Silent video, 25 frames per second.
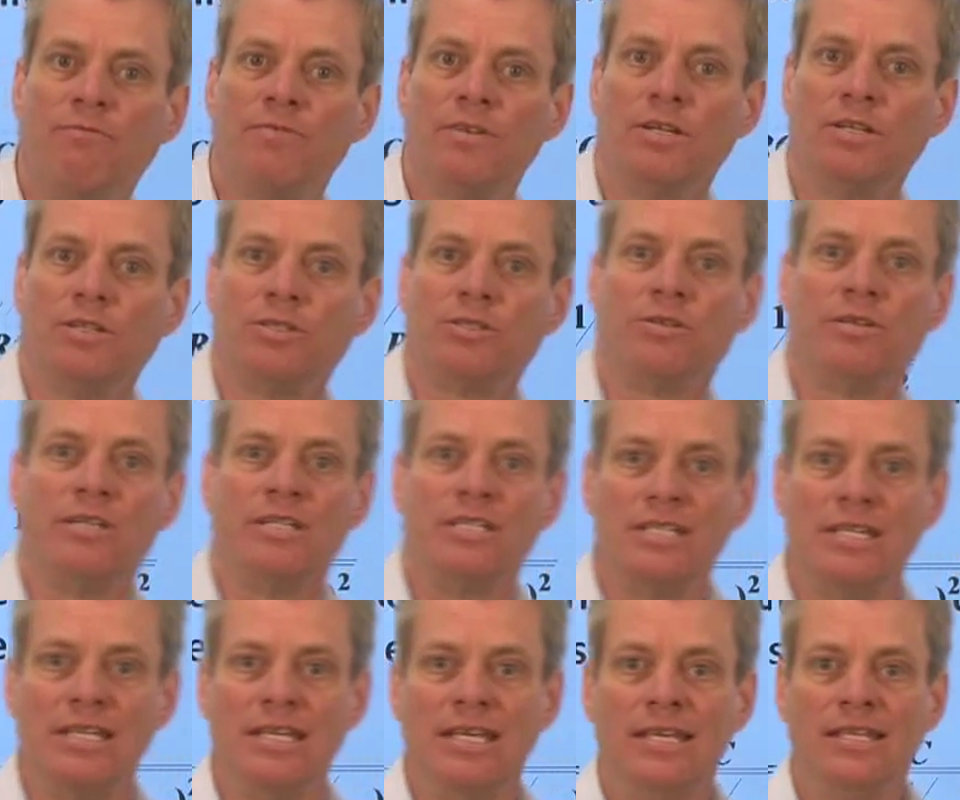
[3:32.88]
filter,
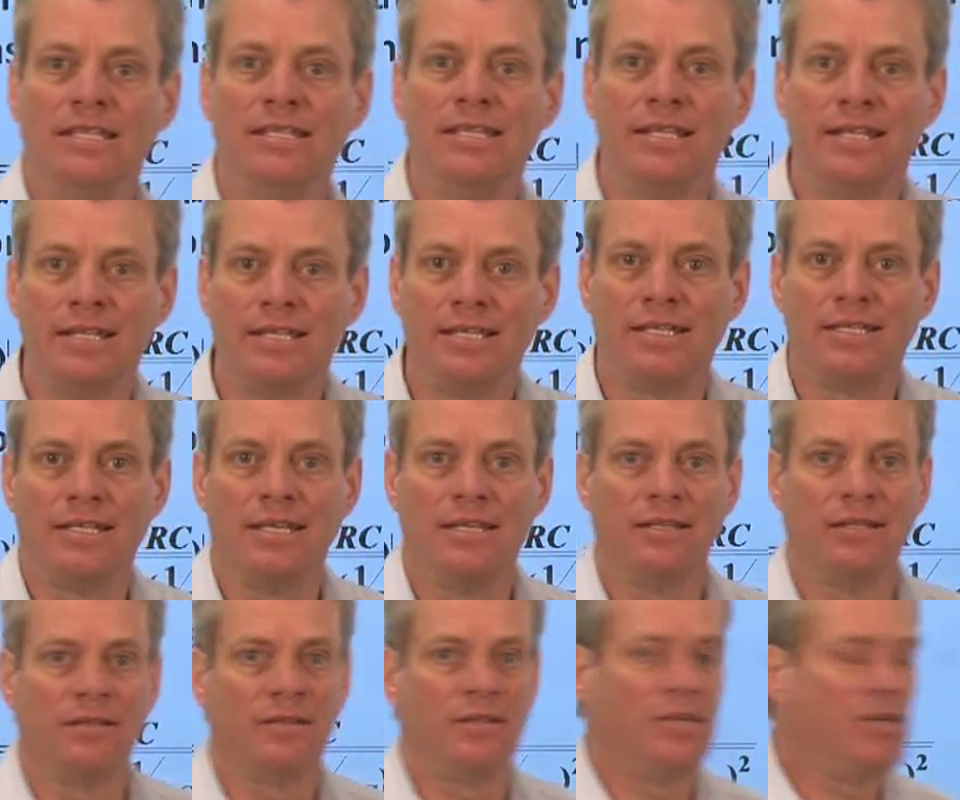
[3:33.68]
it's easy to
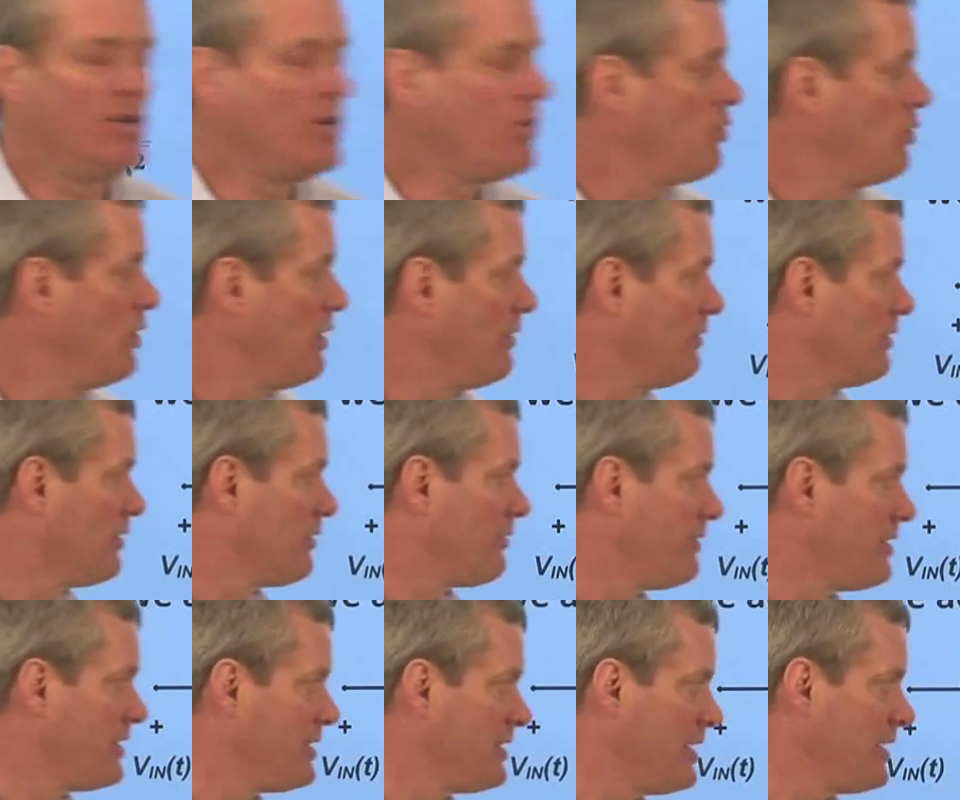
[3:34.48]
see that the
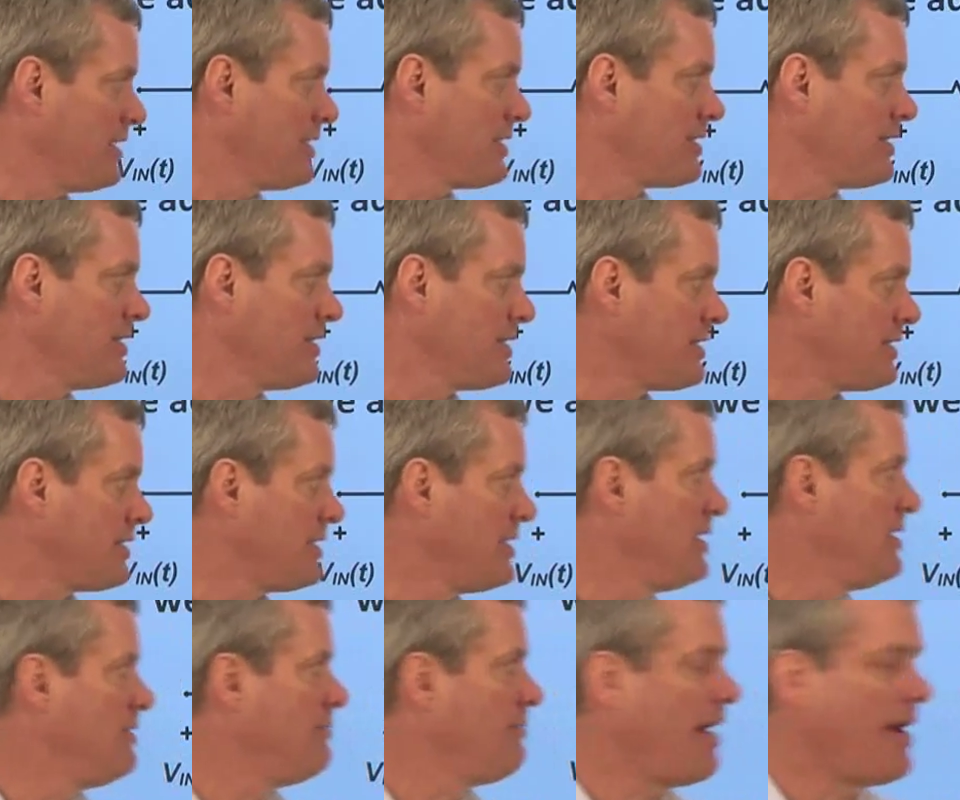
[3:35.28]
equivalent resistance
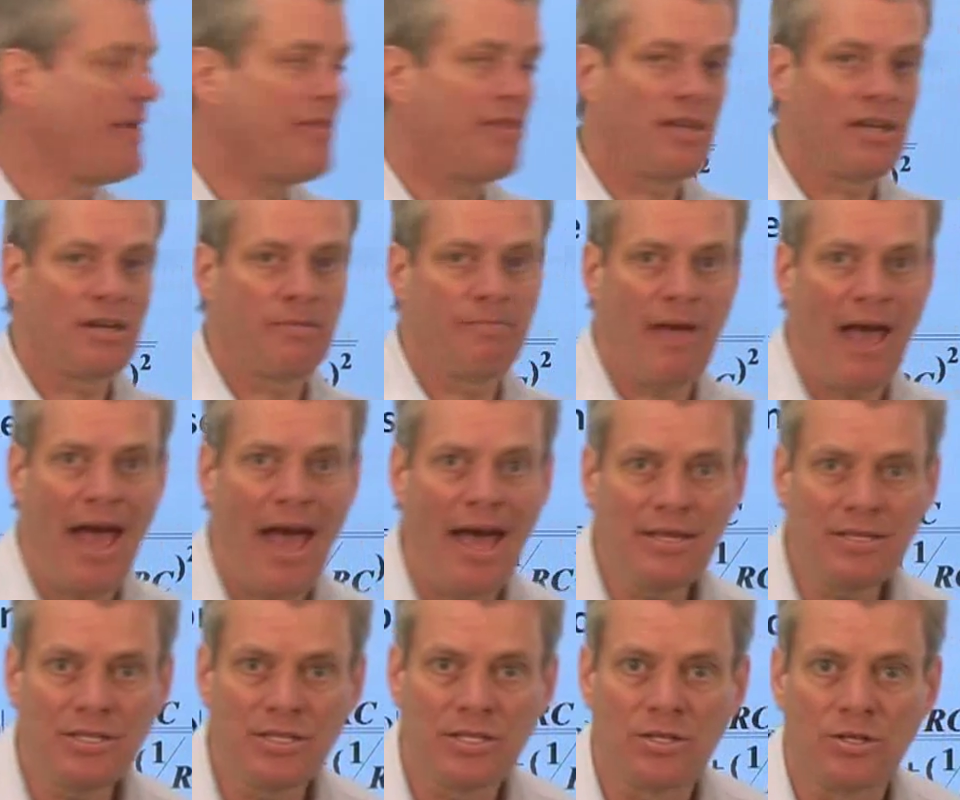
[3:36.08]
seen by the
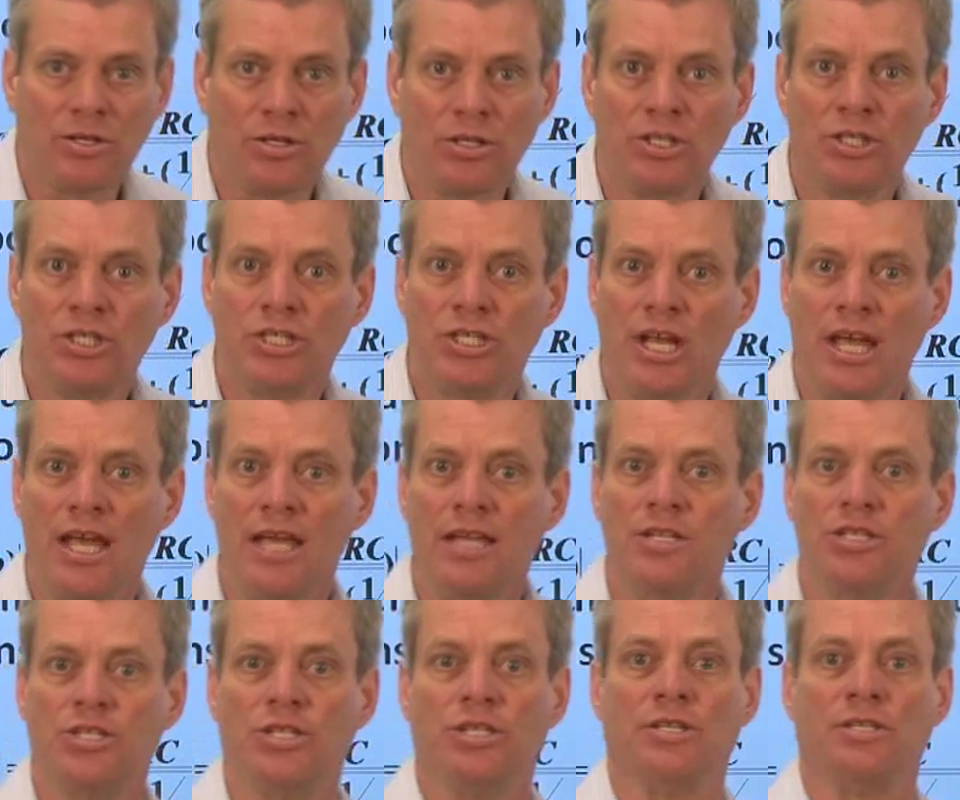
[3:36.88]
capacitor
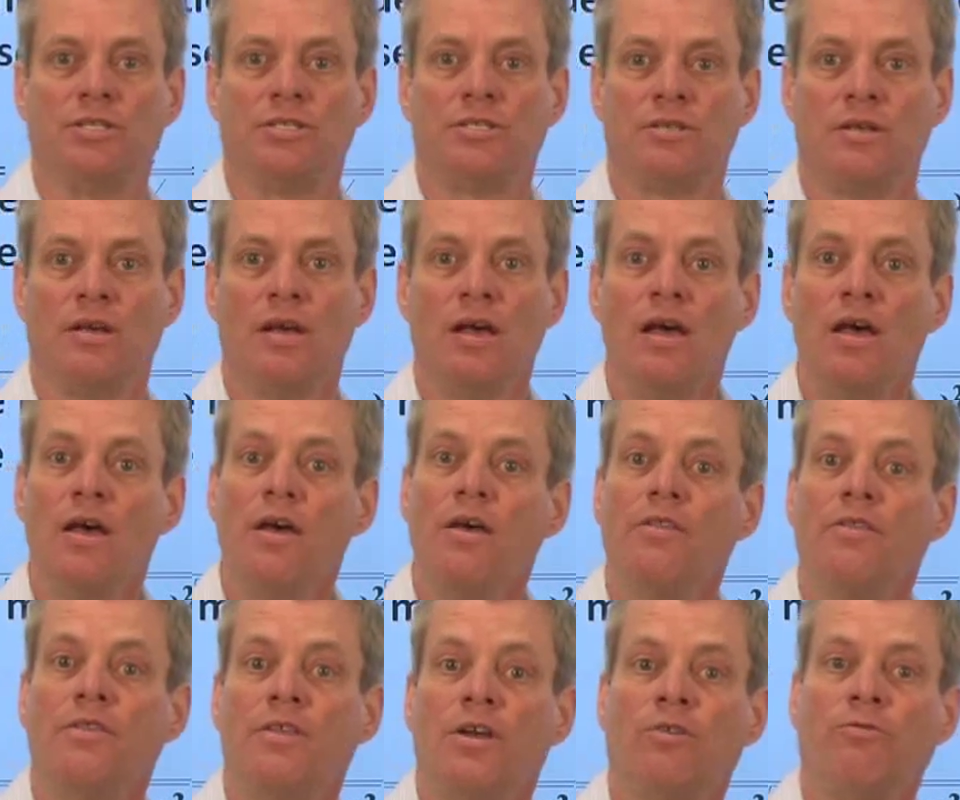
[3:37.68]
changes.
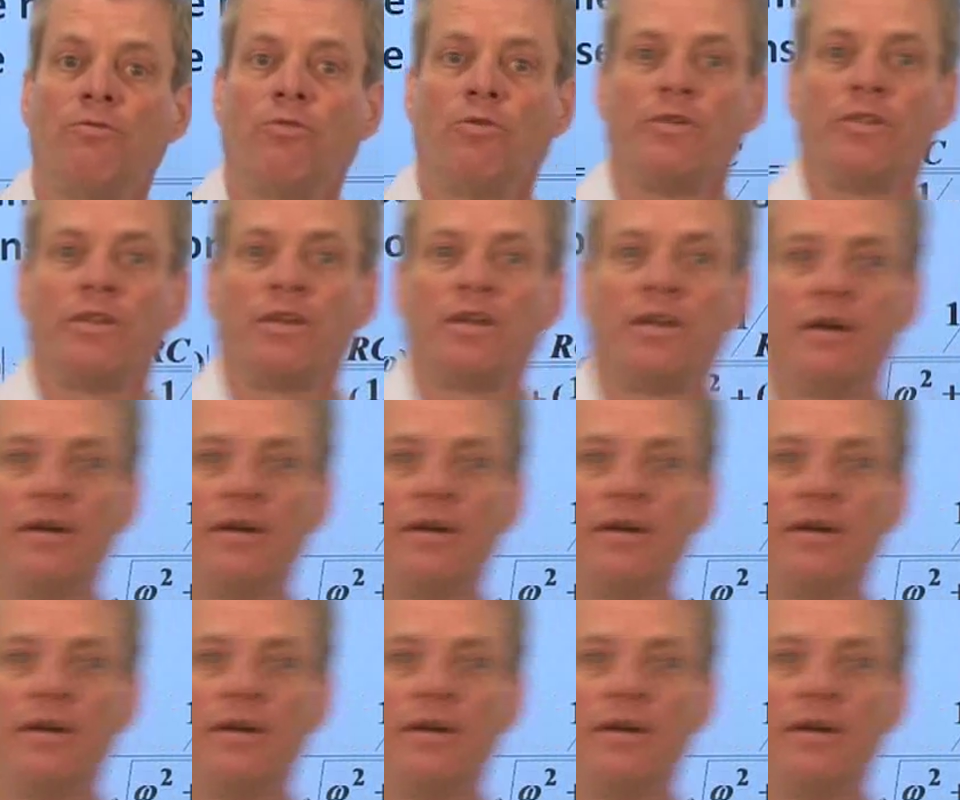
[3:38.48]
Therefore, the